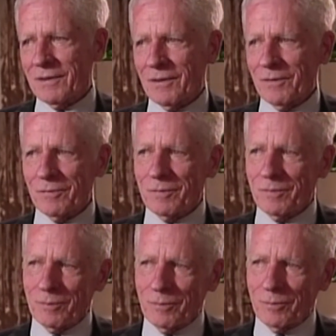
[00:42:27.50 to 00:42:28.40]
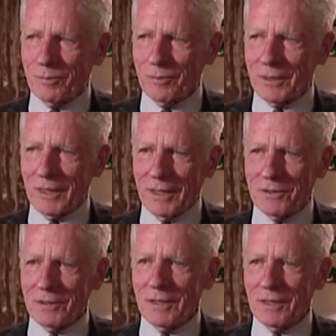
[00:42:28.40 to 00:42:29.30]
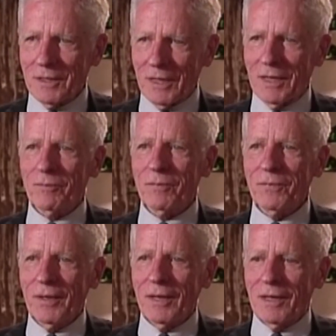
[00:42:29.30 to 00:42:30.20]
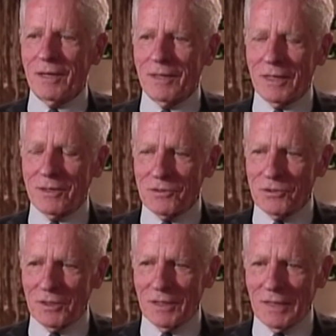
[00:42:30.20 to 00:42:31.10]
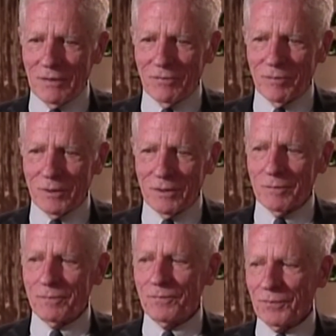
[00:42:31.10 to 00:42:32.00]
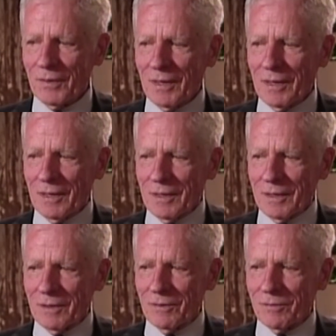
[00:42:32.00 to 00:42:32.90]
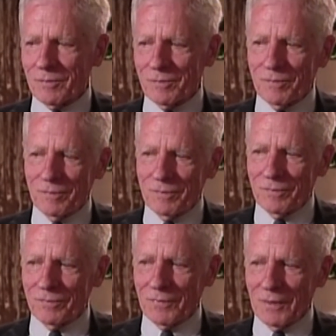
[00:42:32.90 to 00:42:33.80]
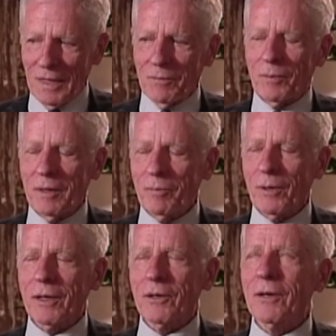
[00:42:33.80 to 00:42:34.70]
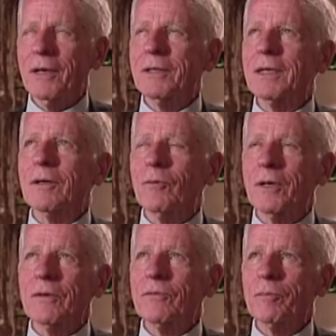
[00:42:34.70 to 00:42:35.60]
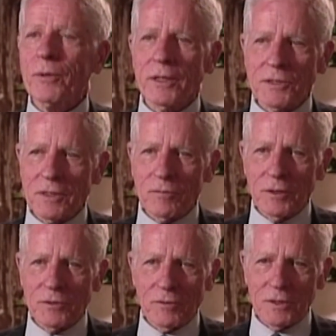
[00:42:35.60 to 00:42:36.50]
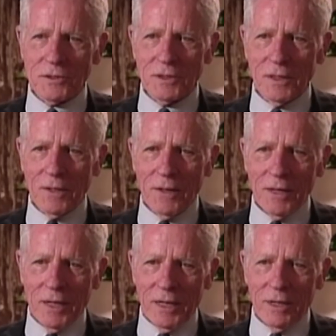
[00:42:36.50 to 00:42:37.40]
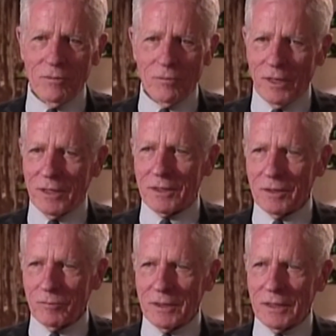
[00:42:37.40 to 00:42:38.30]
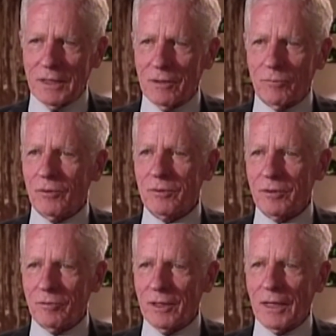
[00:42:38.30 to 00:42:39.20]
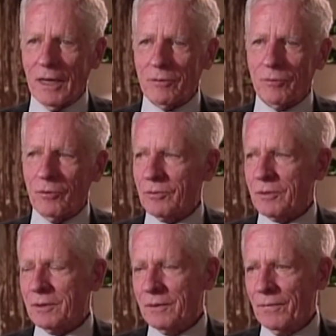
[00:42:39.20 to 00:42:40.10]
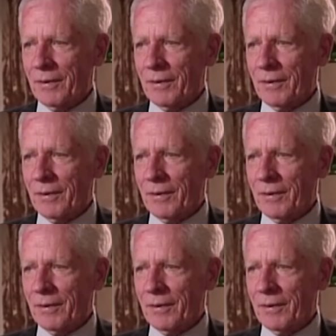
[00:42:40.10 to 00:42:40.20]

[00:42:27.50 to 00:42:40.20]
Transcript: uh, when Anthony came, then she gave him a, um, a, uh, he, he brought her, I think, a wonderful present, which was a rug, and when they unrolled the rug out, rolled